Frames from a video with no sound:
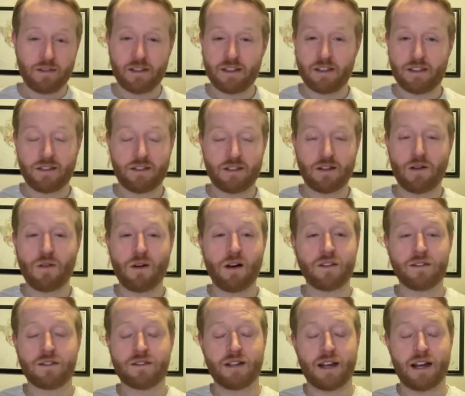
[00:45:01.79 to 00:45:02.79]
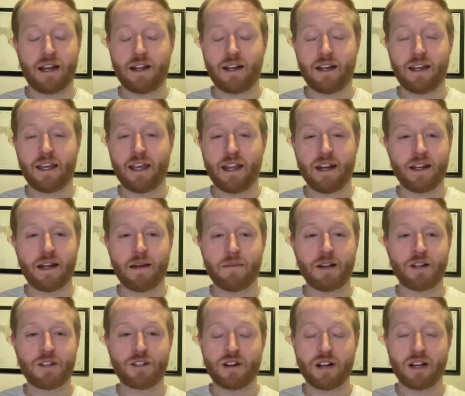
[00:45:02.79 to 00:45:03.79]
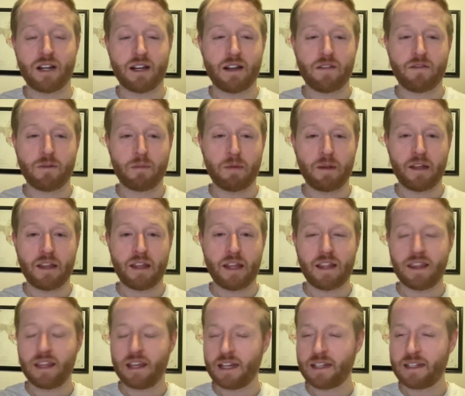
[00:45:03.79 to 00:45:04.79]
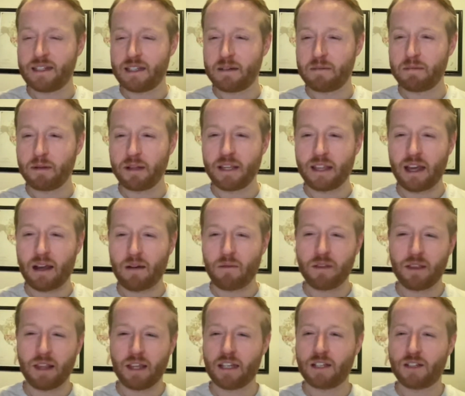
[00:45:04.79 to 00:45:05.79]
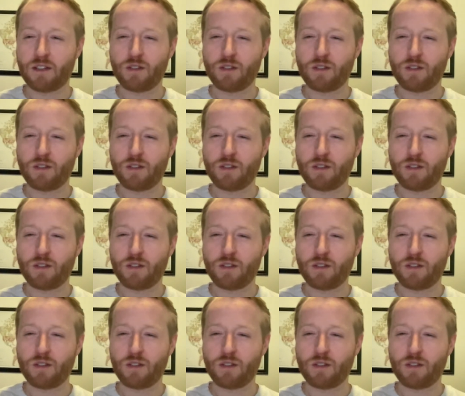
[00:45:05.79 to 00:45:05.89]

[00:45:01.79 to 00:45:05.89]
So I'm not sure I could ever play that. I think I did play that with like a